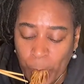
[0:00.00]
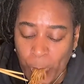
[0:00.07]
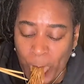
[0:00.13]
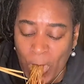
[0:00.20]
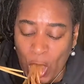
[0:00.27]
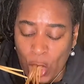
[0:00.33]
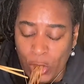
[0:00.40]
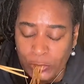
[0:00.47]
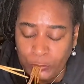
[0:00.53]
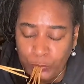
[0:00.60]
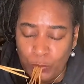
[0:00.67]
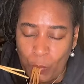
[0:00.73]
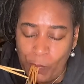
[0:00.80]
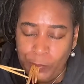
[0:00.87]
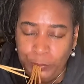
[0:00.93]
Mmm.
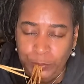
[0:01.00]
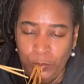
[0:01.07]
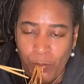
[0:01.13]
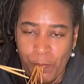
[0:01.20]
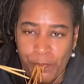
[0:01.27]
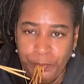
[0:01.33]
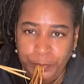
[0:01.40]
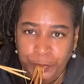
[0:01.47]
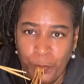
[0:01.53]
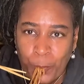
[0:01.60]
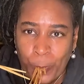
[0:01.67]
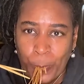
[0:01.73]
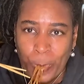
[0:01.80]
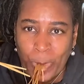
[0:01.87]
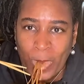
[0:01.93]

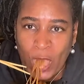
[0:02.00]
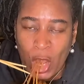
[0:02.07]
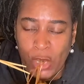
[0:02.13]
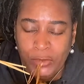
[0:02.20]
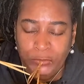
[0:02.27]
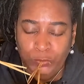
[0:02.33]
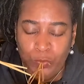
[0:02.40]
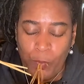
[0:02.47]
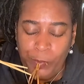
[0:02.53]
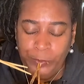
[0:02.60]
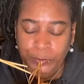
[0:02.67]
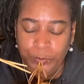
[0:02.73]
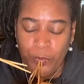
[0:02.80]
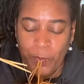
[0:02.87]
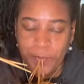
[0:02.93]
Mmm.
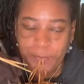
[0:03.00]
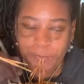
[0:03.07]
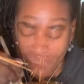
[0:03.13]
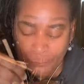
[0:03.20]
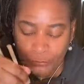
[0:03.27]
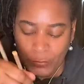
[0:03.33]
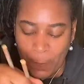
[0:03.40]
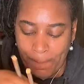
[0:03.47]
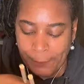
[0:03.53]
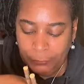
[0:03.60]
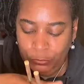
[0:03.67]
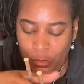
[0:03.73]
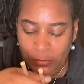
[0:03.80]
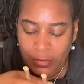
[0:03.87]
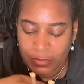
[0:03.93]
You know what
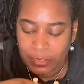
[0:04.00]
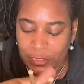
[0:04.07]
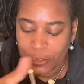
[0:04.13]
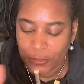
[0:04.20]
it needs?